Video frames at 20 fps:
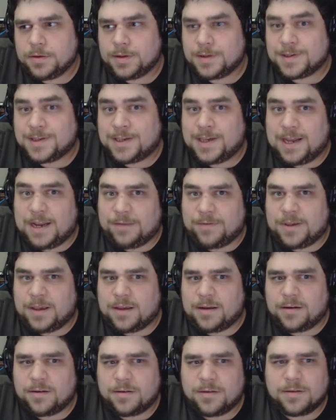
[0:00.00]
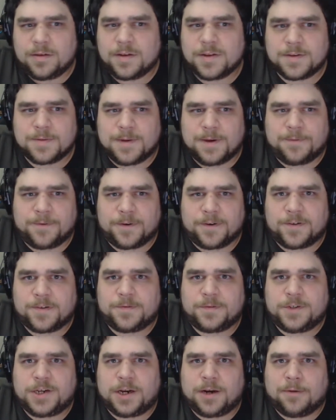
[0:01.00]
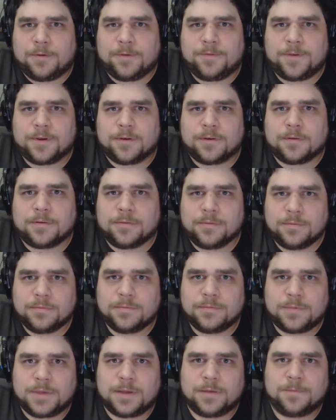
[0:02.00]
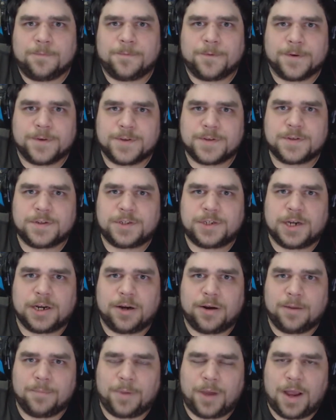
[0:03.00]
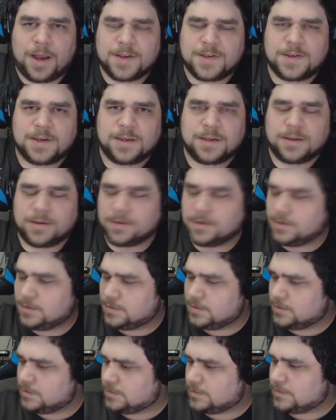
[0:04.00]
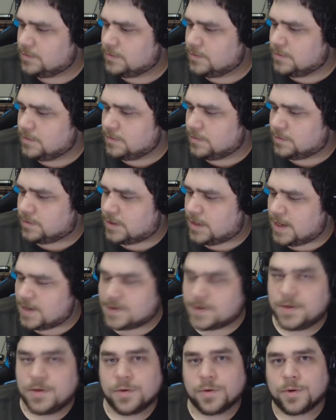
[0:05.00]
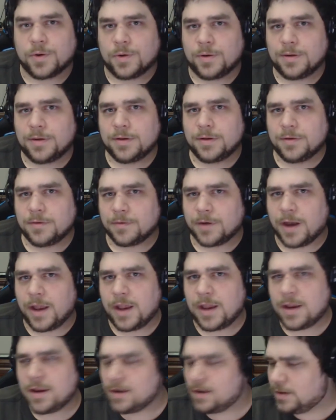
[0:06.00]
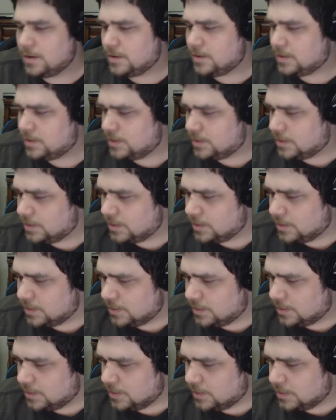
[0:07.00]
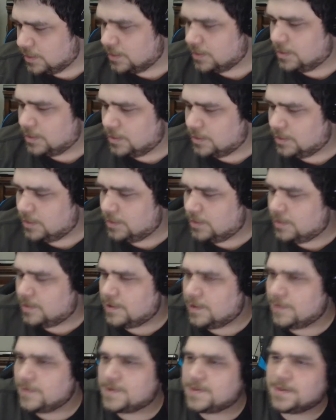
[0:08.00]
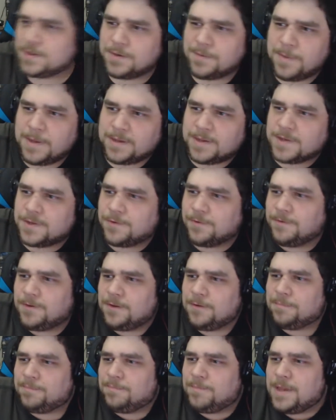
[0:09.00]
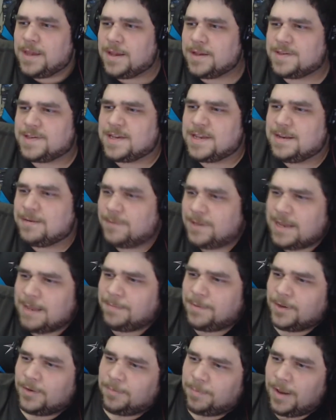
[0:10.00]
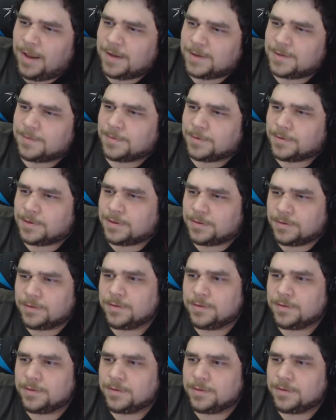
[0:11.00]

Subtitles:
Kind of it. This is my first chair review and first chair unboxing. That's cool, right? I was told to make this review as in-depth as possible, and